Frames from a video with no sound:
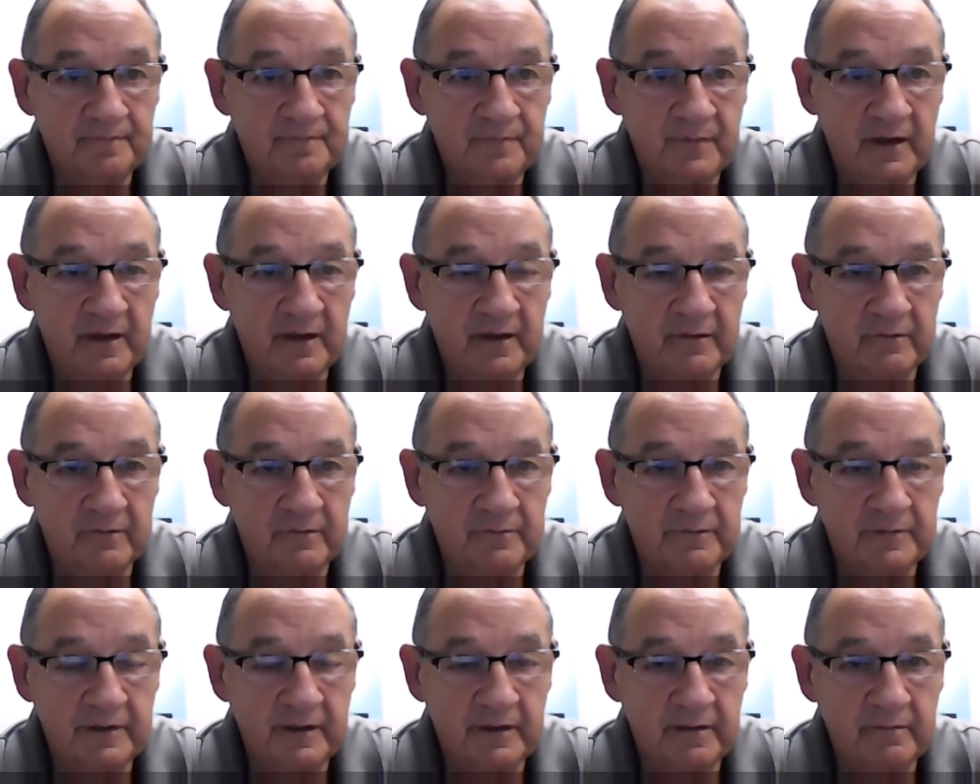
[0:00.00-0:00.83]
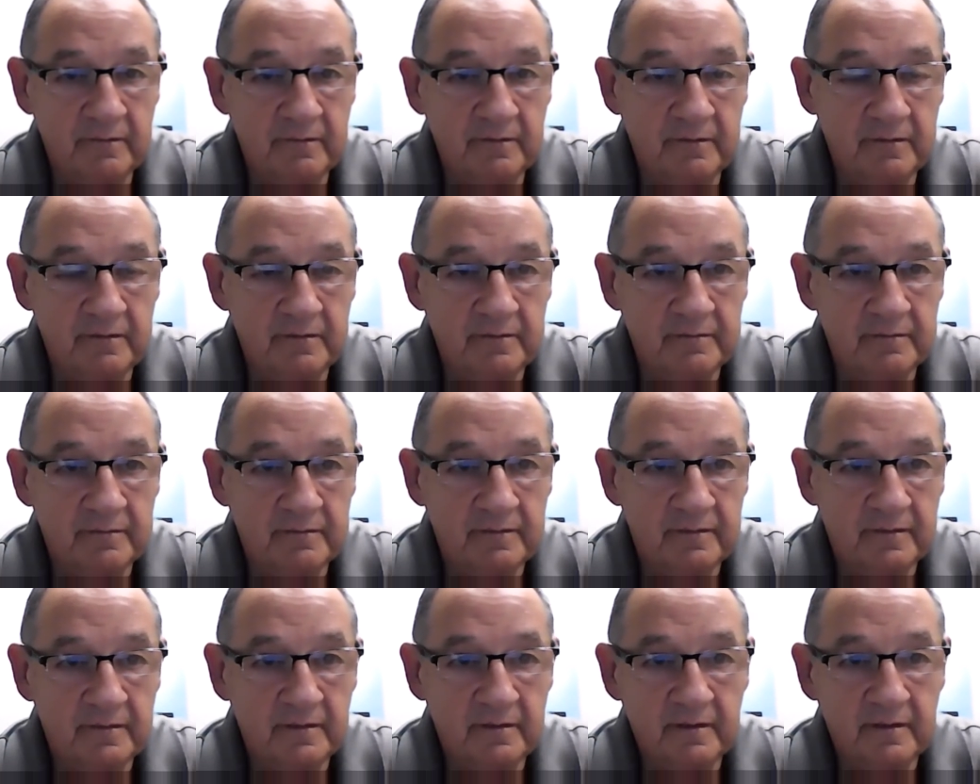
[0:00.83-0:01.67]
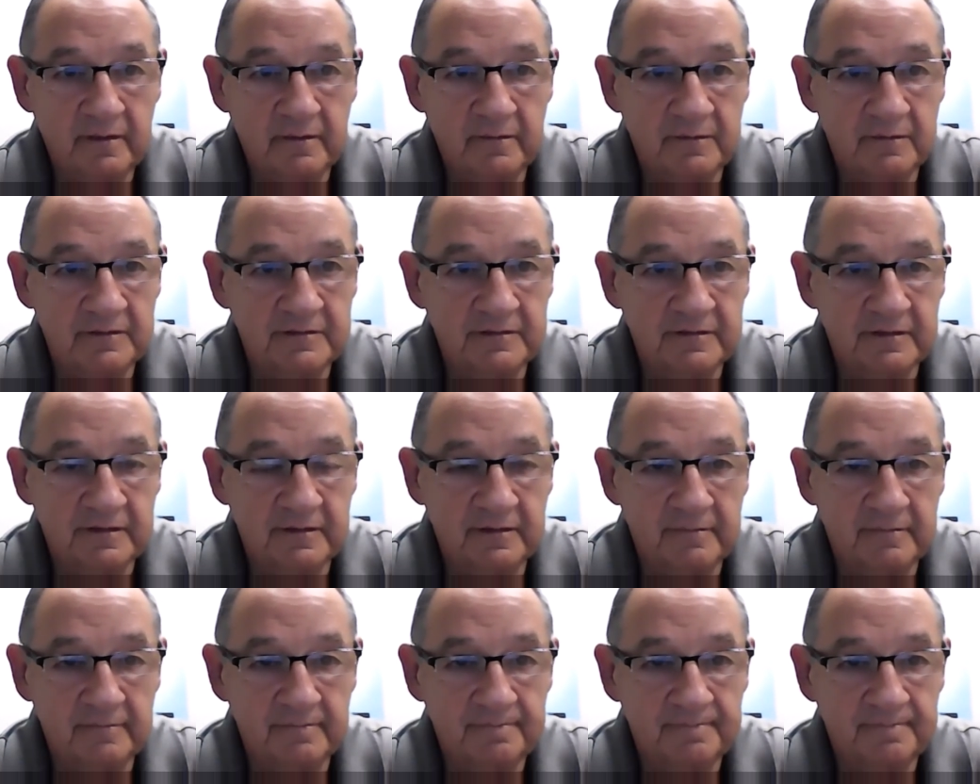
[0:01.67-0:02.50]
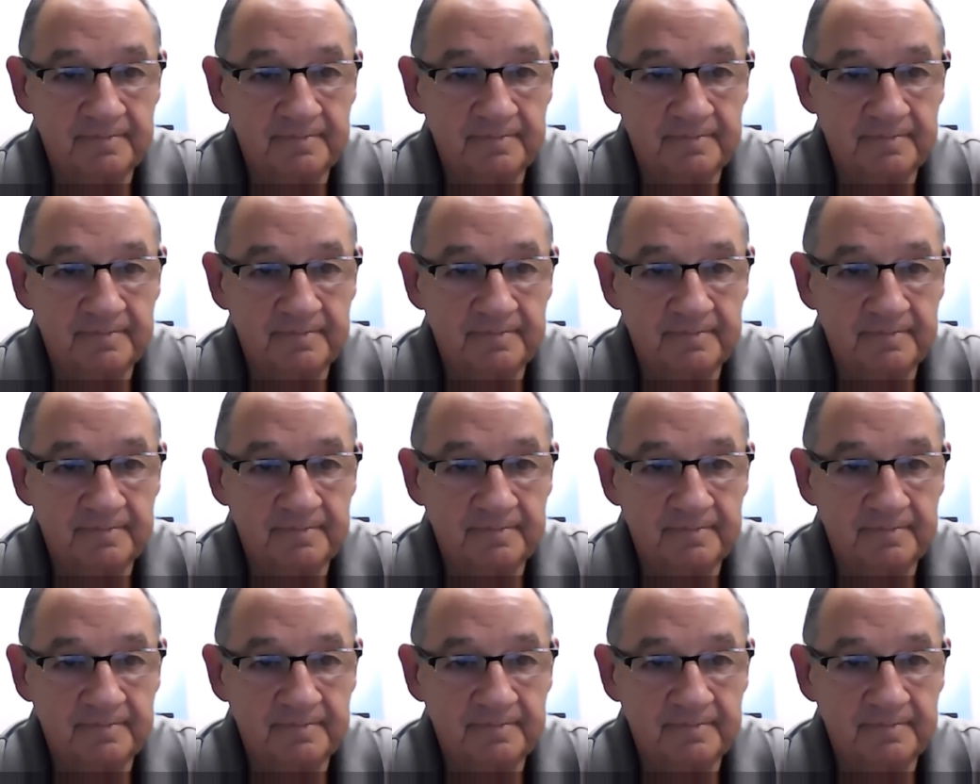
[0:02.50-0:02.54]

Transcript: dining room table. It was I